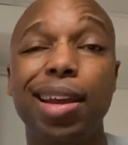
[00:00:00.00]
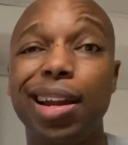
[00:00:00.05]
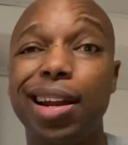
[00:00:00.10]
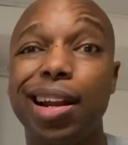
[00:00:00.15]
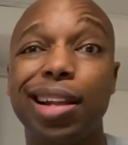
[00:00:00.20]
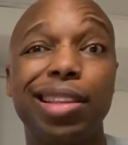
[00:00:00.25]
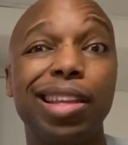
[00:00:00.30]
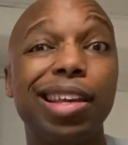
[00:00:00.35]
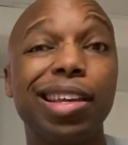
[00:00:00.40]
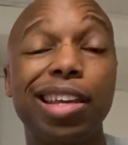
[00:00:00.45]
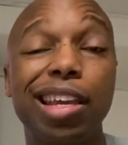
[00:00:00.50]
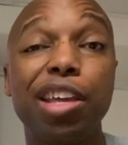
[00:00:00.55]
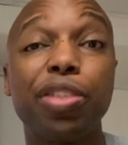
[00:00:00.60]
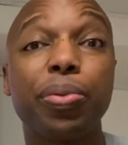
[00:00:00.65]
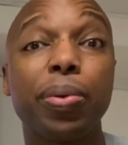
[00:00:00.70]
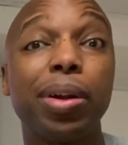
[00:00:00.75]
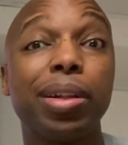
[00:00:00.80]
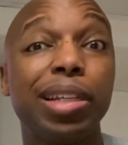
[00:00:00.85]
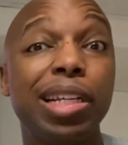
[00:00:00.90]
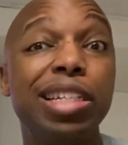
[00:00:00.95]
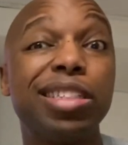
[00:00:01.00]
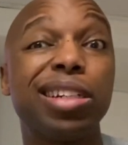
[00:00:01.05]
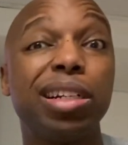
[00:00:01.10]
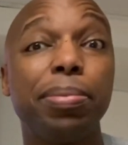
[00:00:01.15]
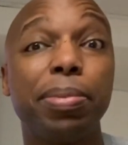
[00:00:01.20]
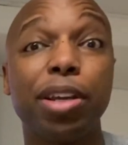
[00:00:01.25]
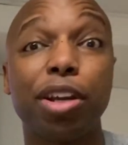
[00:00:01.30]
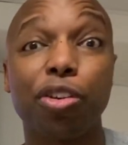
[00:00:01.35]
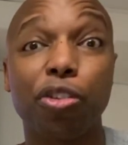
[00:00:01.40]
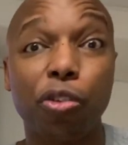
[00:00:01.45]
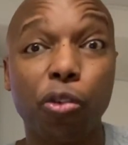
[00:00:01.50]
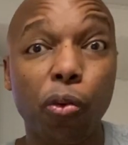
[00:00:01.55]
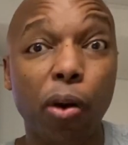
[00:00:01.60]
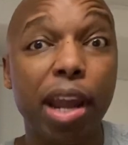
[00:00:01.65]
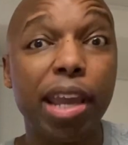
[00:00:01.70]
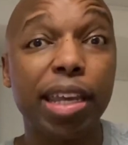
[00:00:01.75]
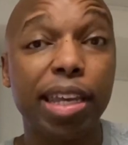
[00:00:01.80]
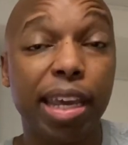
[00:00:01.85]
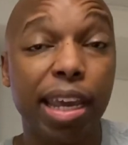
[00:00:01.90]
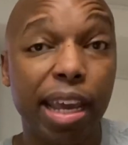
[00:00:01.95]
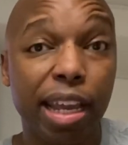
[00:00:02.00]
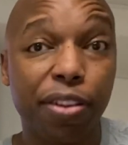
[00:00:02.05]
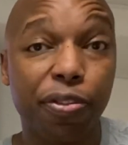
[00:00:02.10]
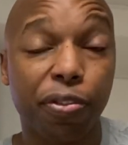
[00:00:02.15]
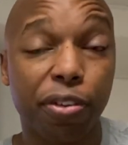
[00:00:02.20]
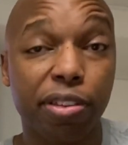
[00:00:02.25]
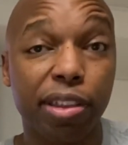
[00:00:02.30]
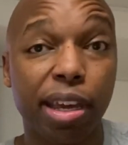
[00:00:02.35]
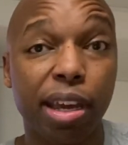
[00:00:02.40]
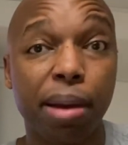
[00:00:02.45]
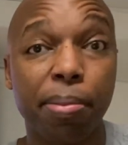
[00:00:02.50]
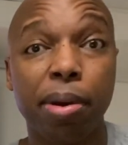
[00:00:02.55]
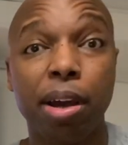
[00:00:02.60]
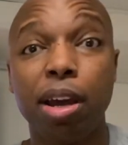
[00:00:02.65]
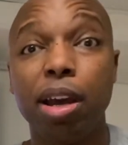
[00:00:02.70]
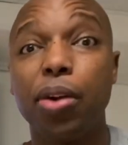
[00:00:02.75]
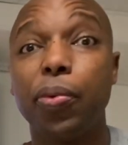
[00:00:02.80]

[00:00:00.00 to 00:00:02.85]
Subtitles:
And I think Keithron Lee is going to be a great kid for them